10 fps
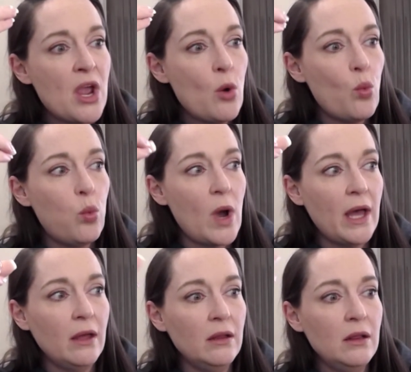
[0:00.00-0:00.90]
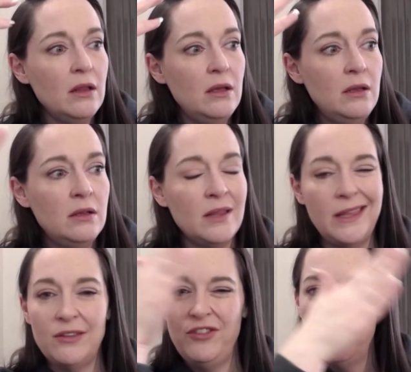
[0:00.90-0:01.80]
While
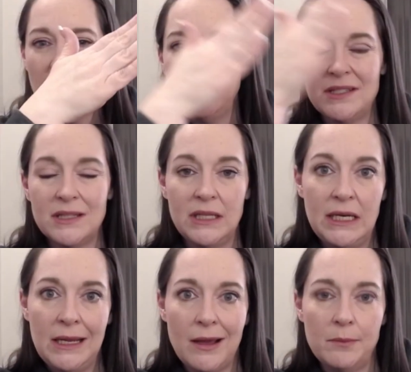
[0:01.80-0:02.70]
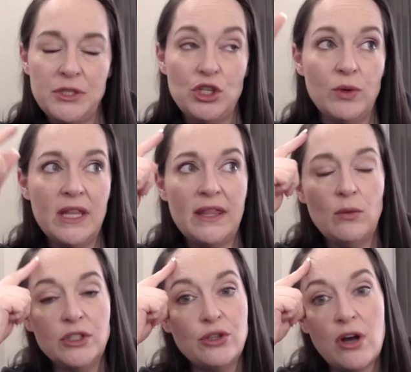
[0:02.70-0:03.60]
the few months leading up to it, they
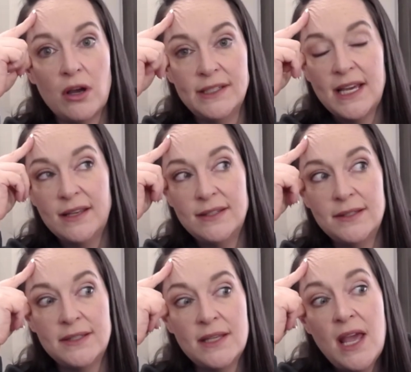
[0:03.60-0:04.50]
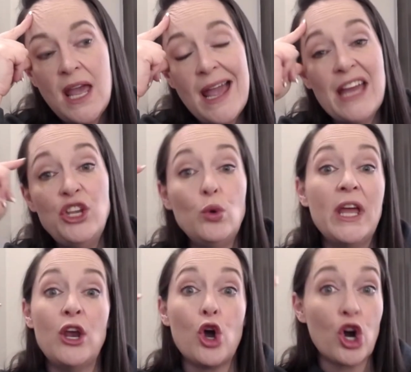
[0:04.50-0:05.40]
will do contests, and you
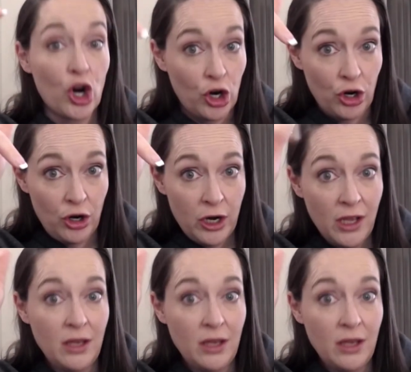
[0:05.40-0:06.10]
can earn